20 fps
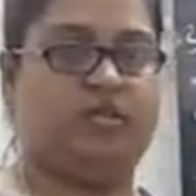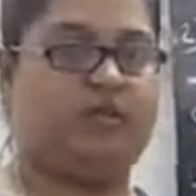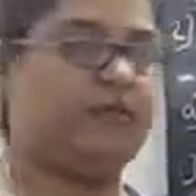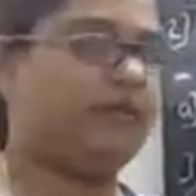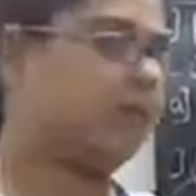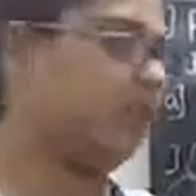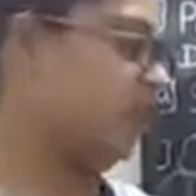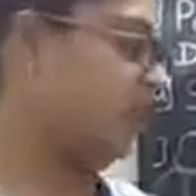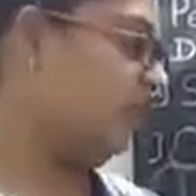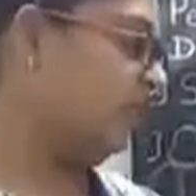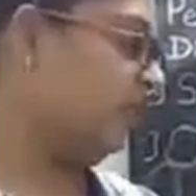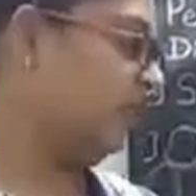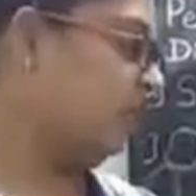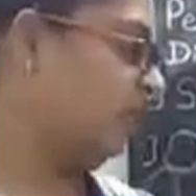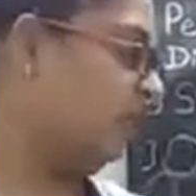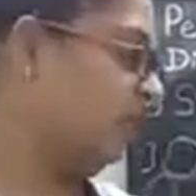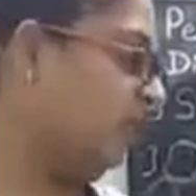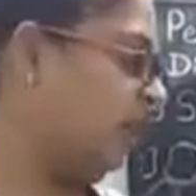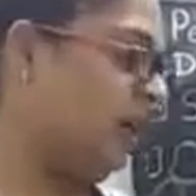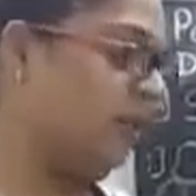First one,
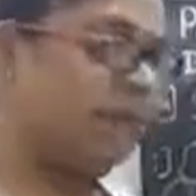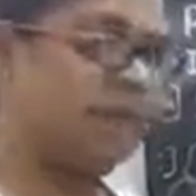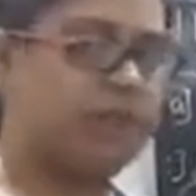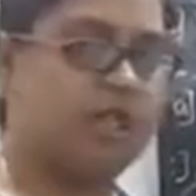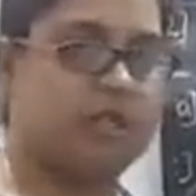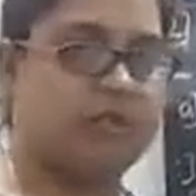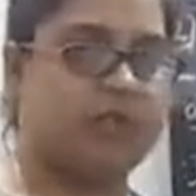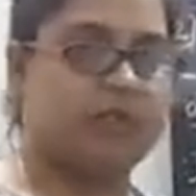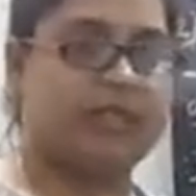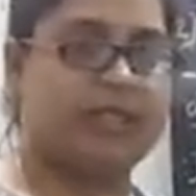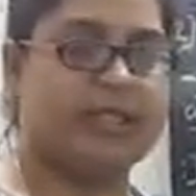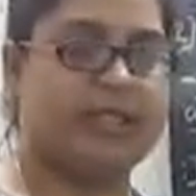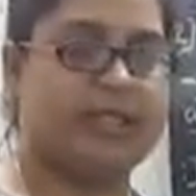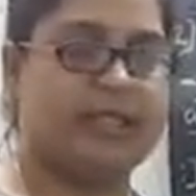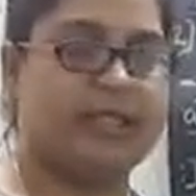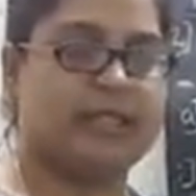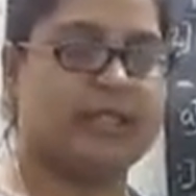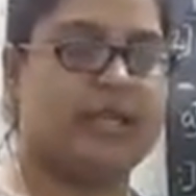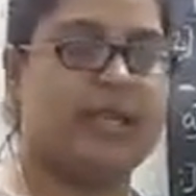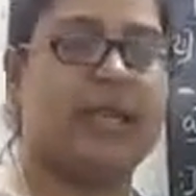epidermal
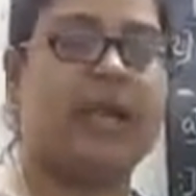cells,